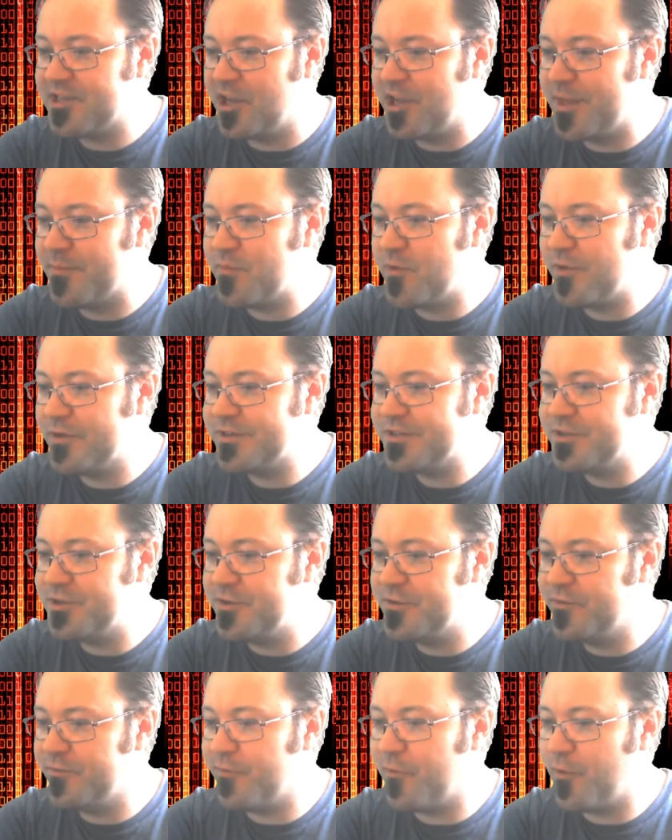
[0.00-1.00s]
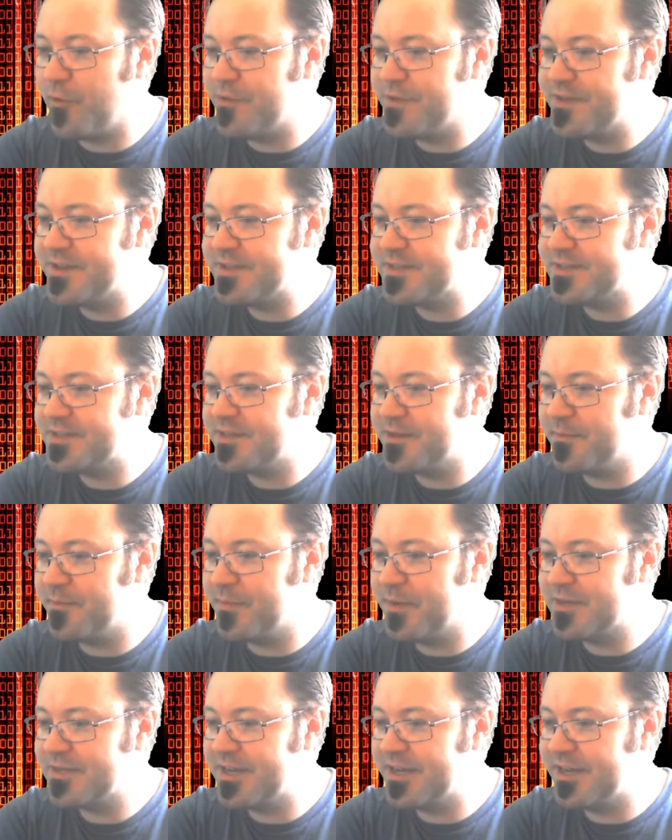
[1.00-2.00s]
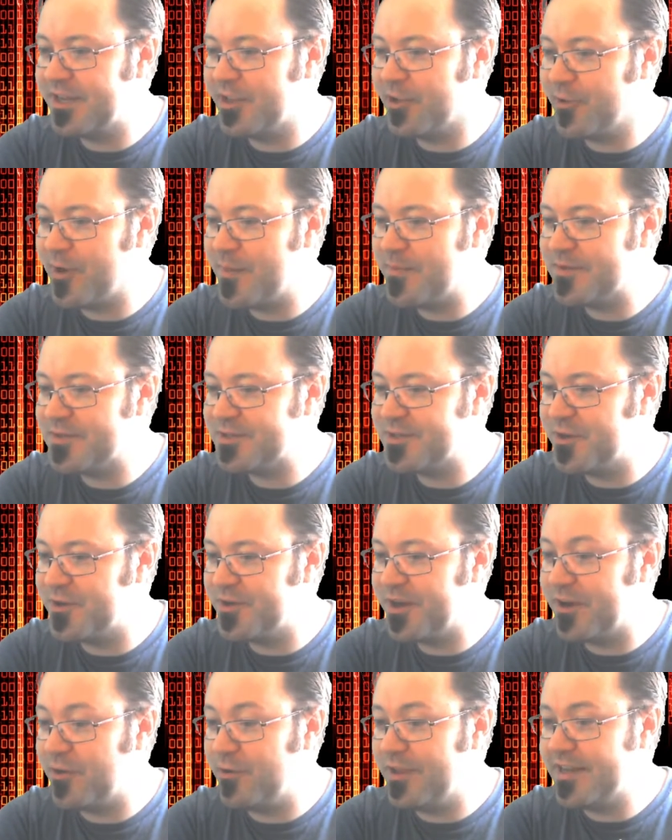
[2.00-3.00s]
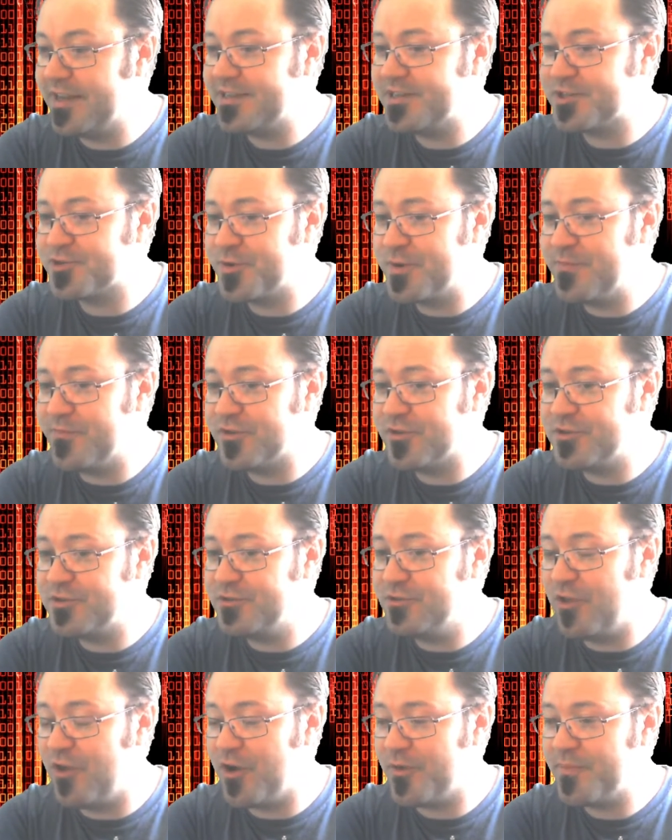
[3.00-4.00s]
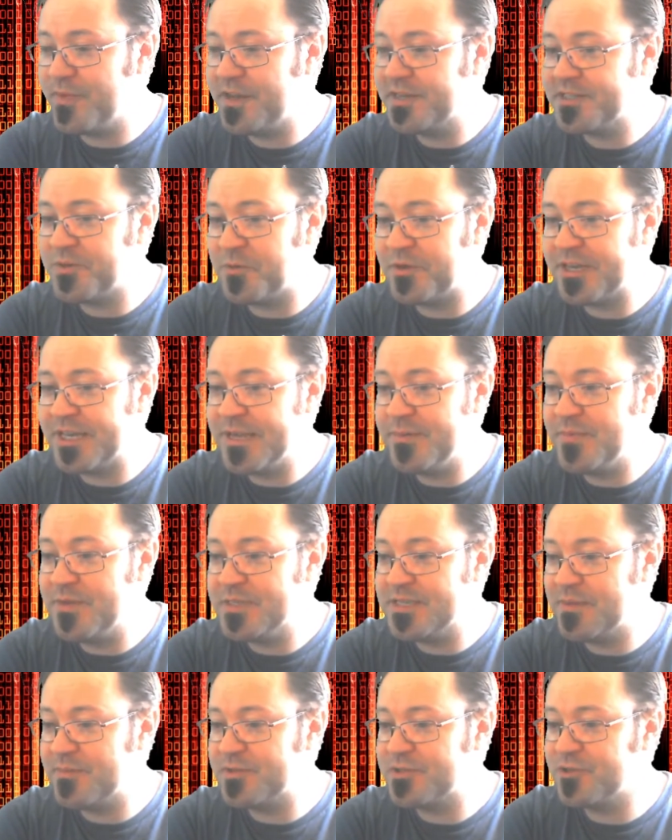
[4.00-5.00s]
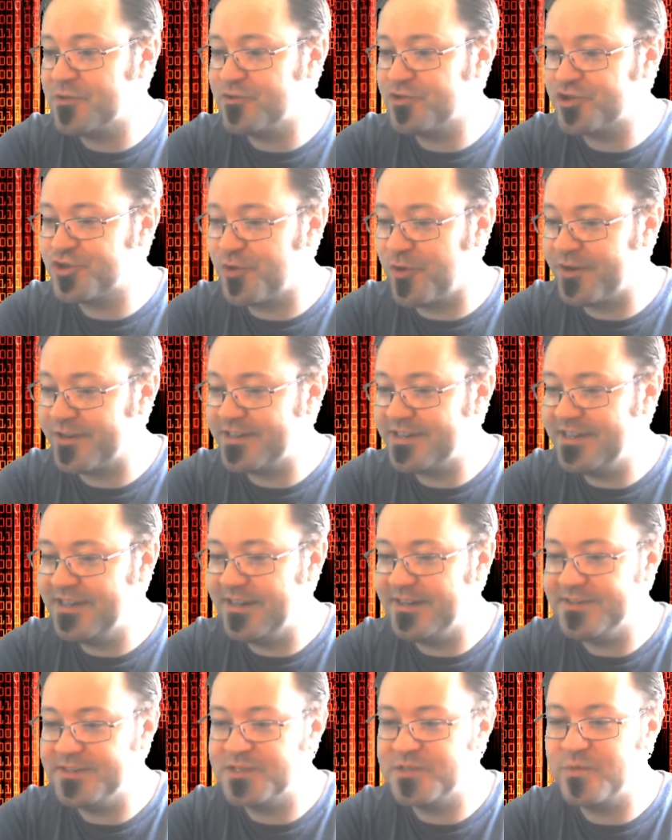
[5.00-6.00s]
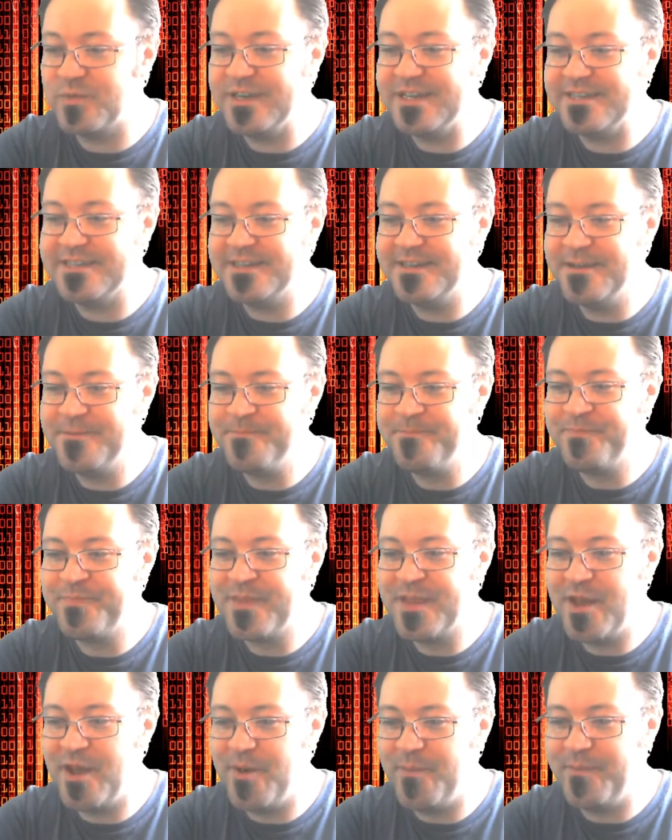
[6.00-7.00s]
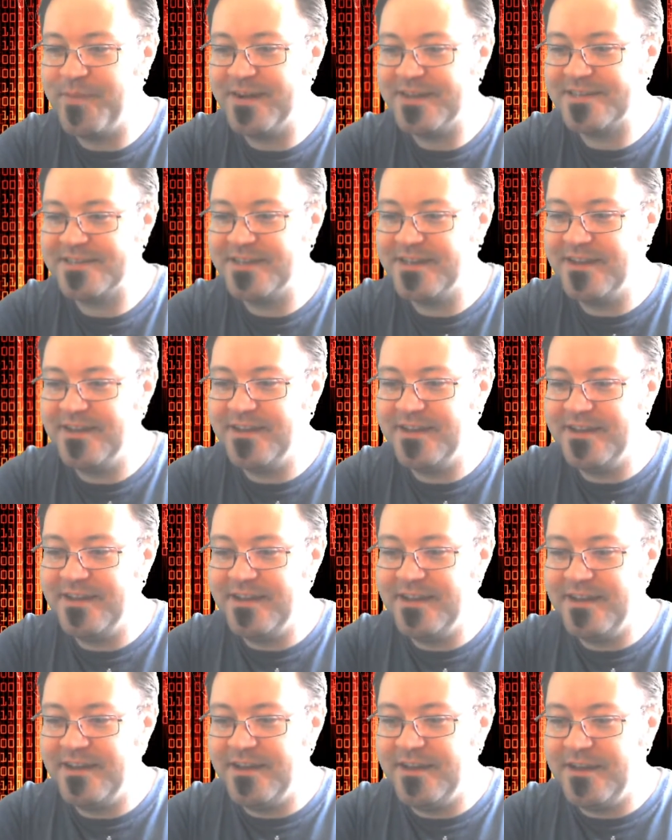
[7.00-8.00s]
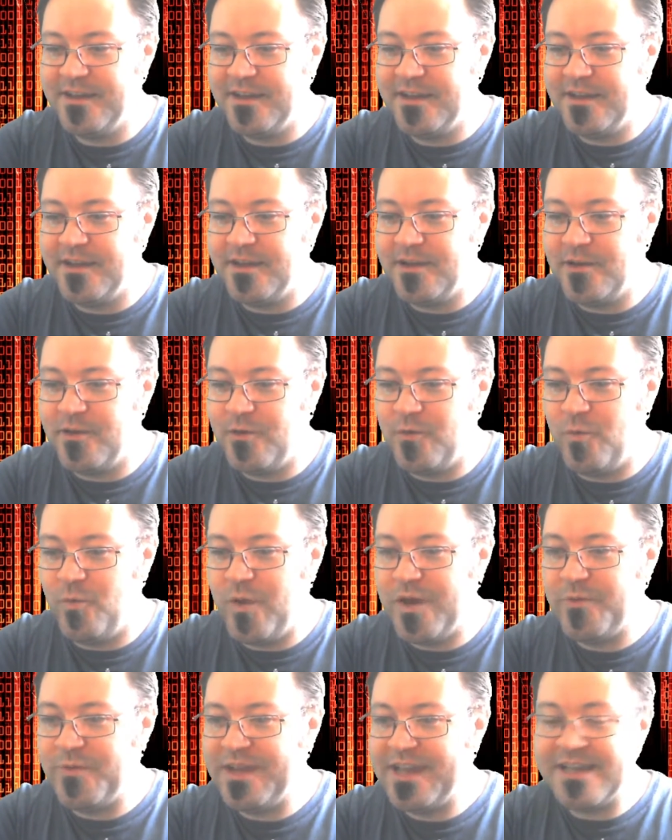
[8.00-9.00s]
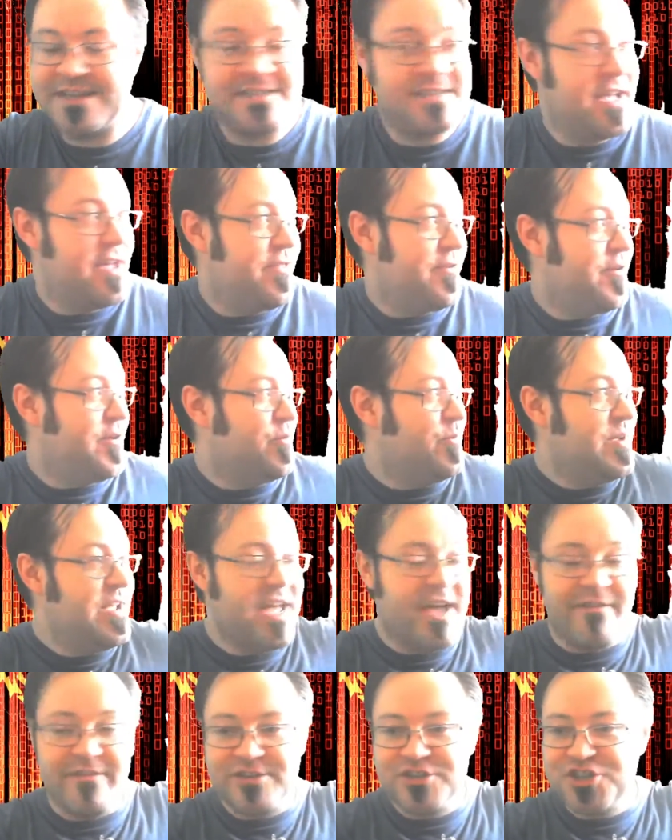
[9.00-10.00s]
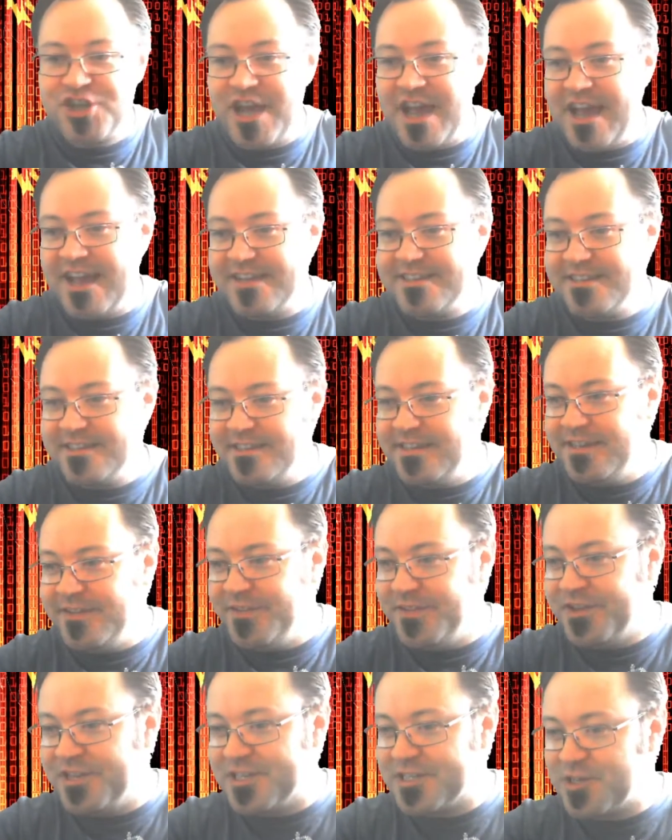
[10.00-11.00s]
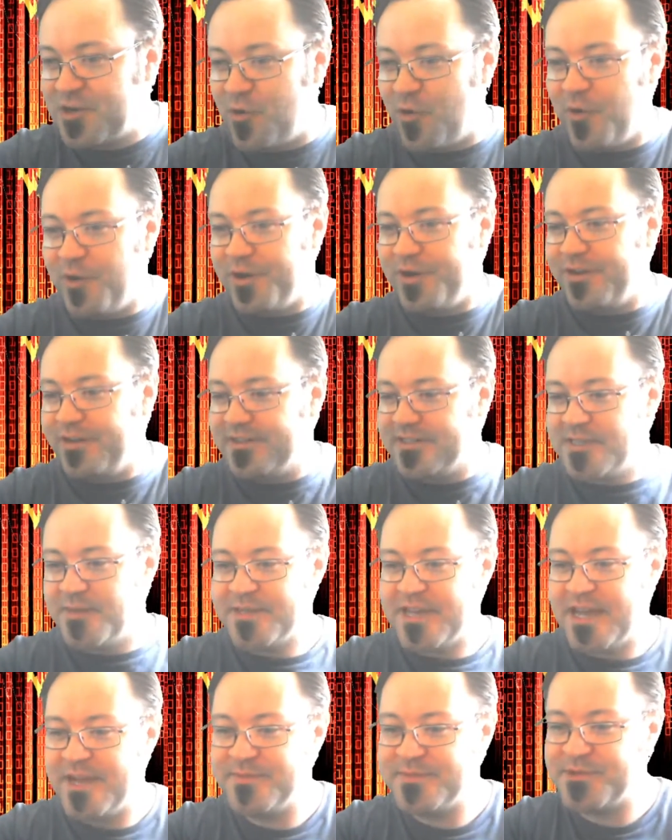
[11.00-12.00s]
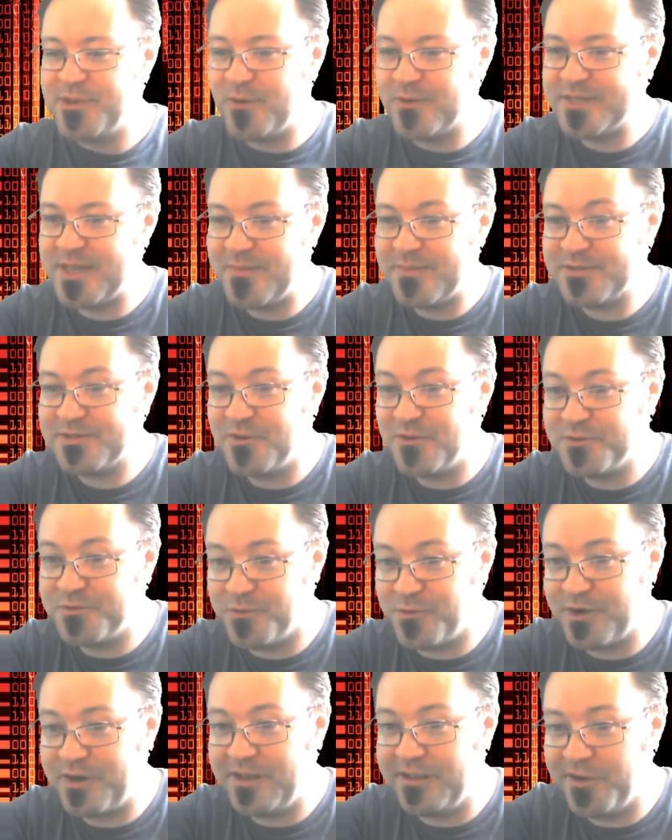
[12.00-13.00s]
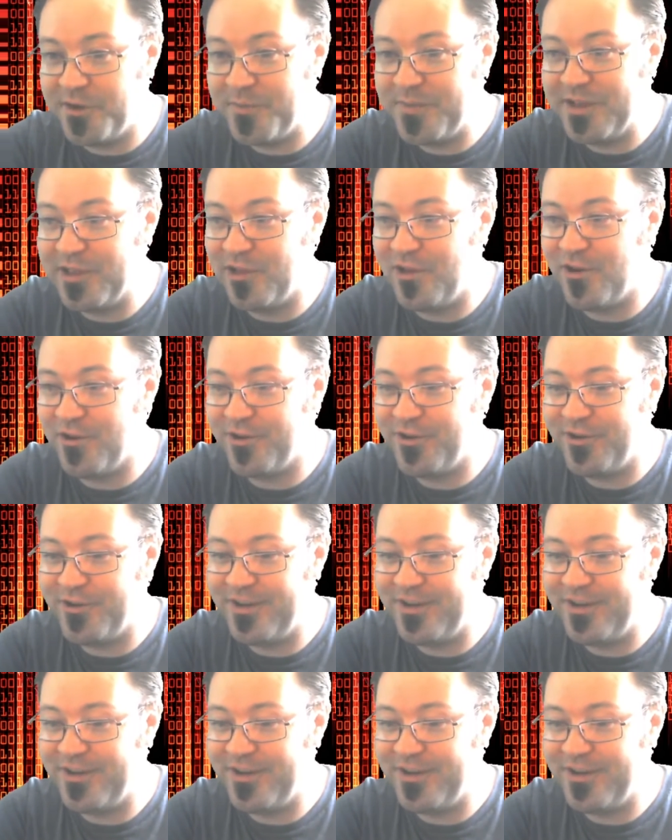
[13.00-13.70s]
all I'm going to do for this particular episode. I don't like to stream for too long because I want to keep these episodes short and sweet, but when we get together and we have a chat in the Discord, sometimes those episodes will run a little bit longer,